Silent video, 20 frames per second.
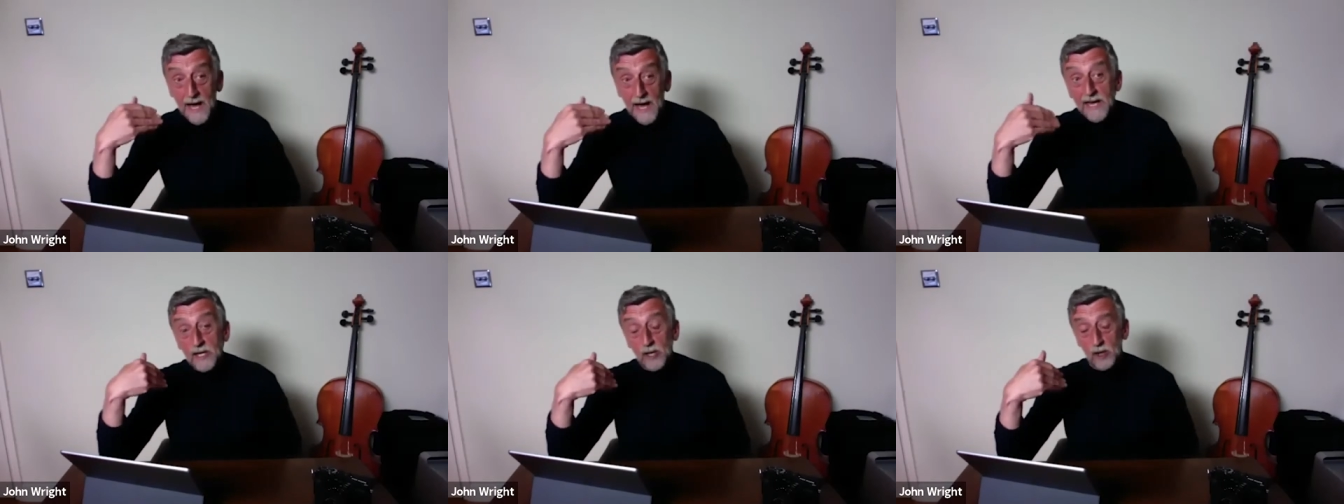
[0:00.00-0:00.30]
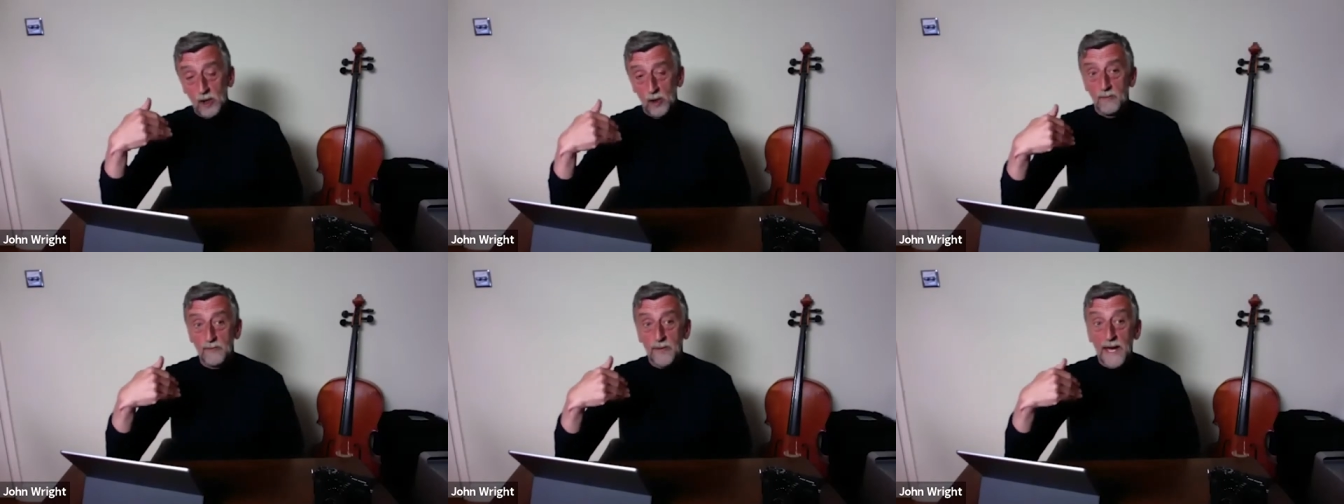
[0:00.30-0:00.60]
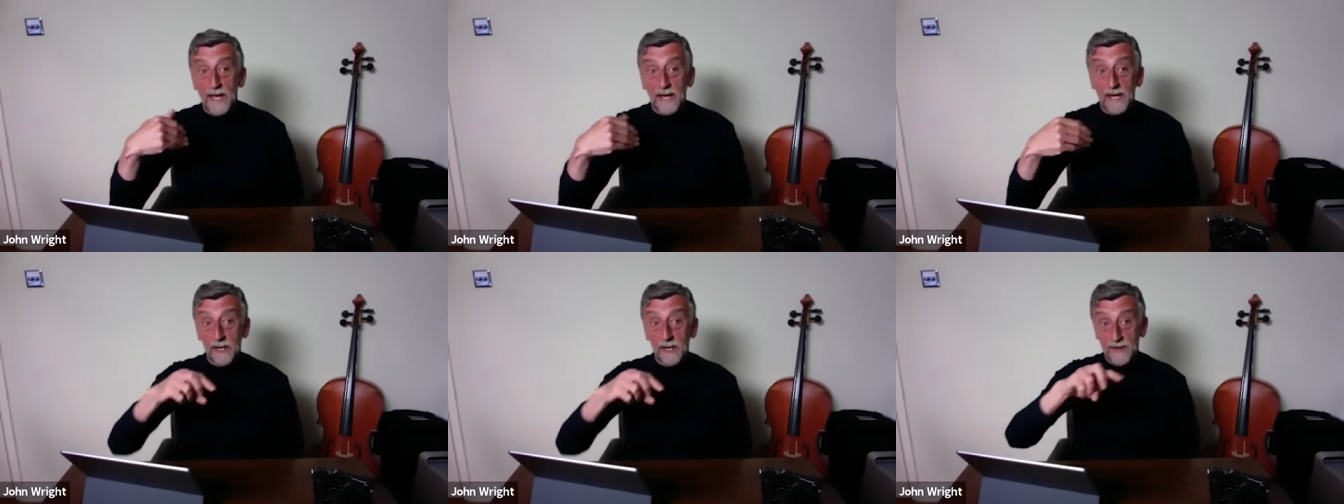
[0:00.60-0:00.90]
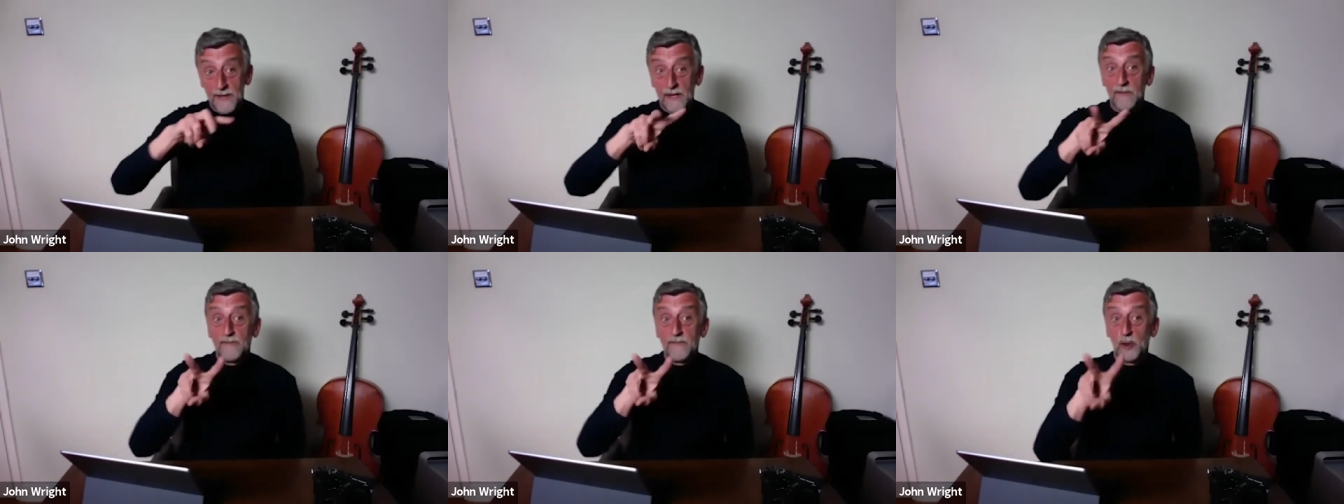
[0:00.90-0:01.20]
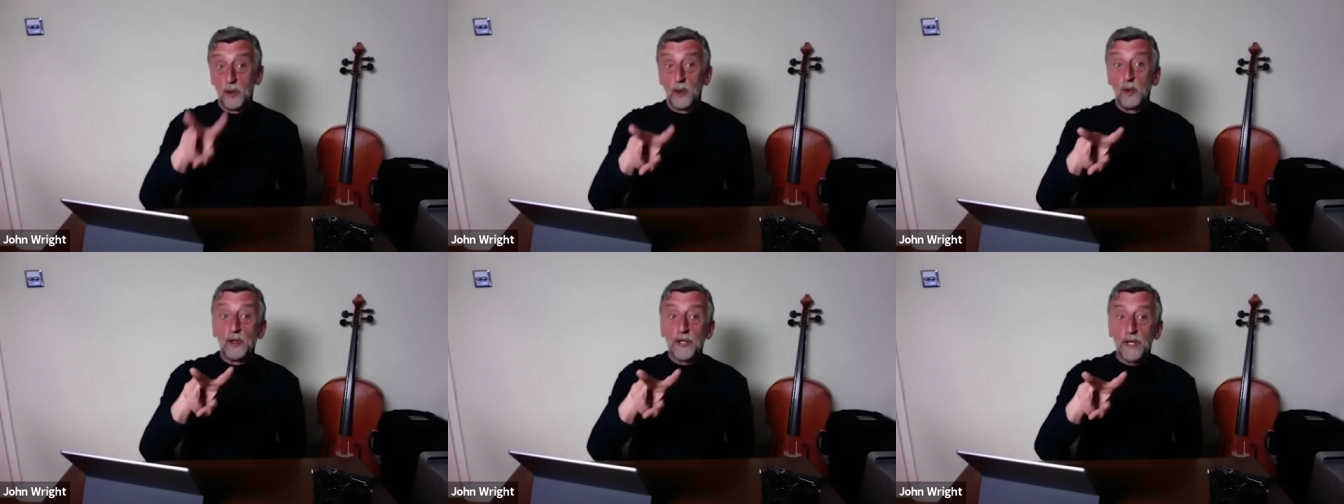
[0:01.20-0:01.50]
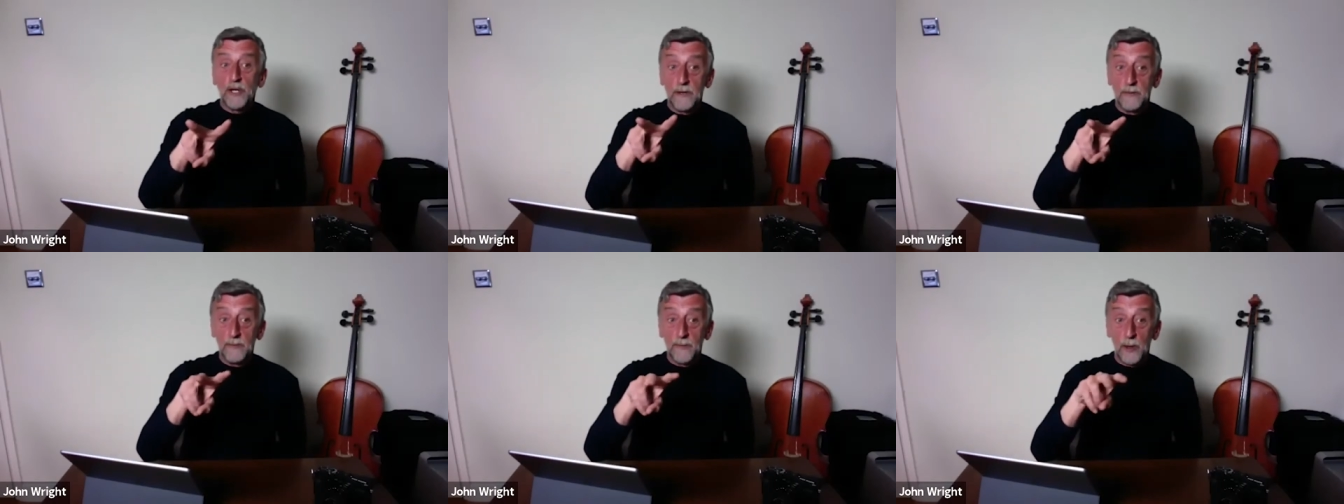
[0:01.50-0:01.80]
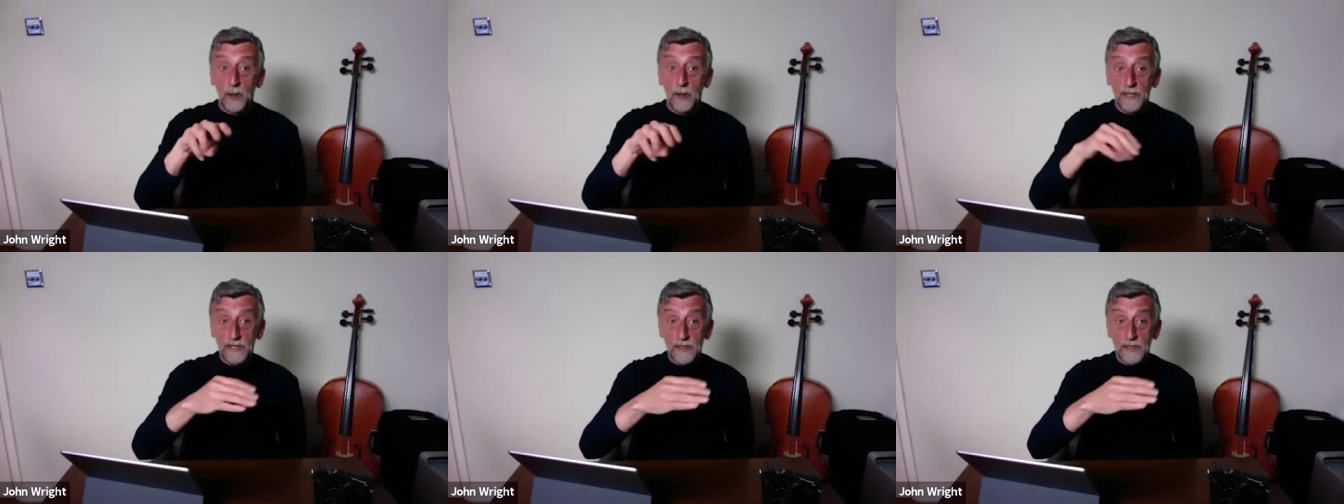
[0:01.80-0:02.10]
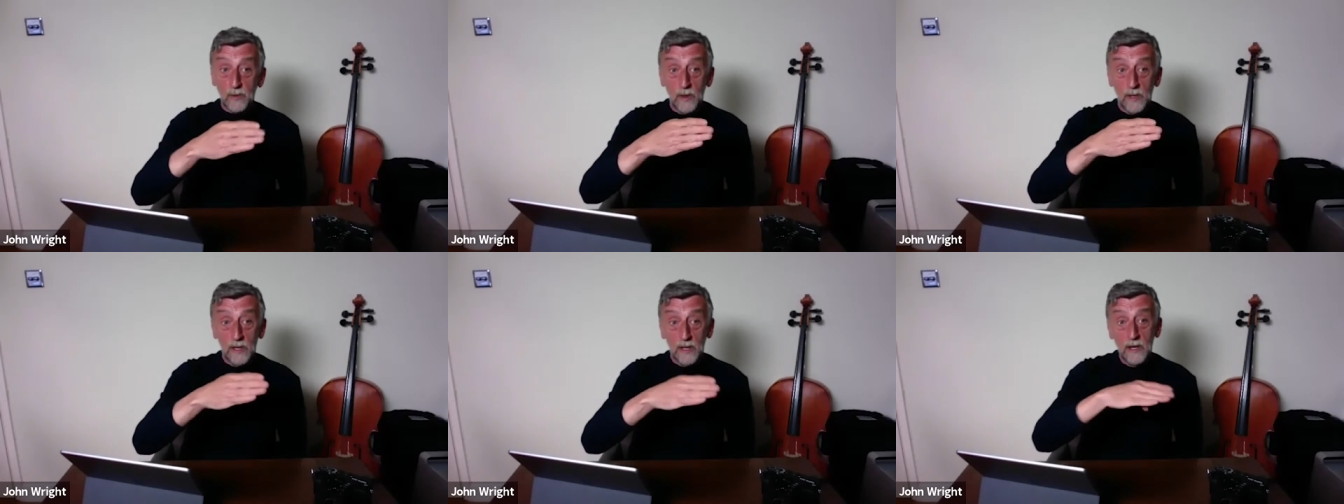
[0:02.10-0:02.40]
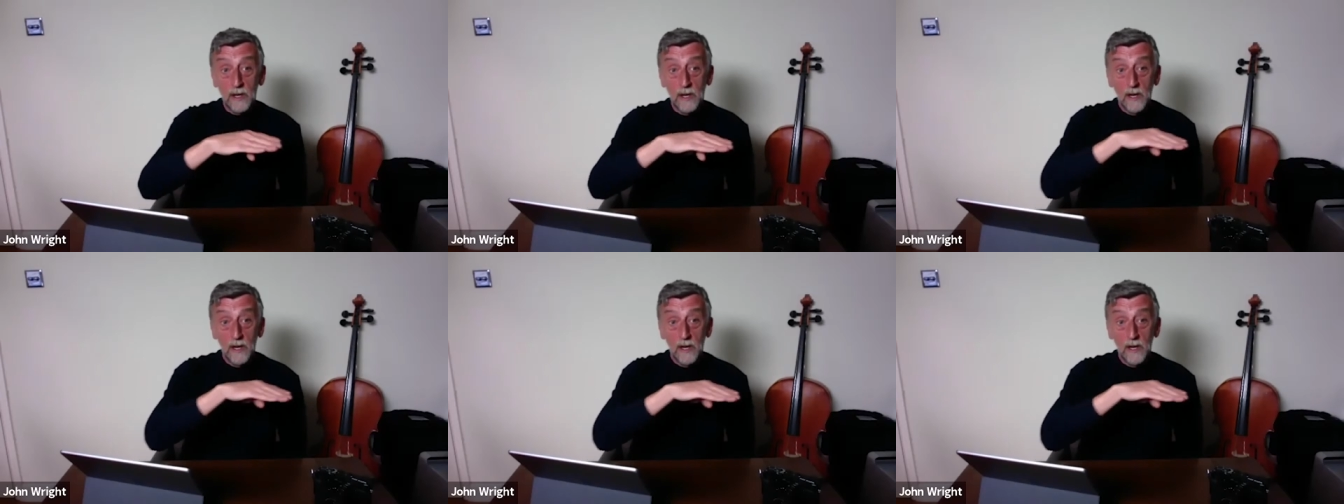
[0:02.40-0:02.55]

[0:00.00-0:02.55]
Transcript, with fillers: I, can look back and think of two turning points where,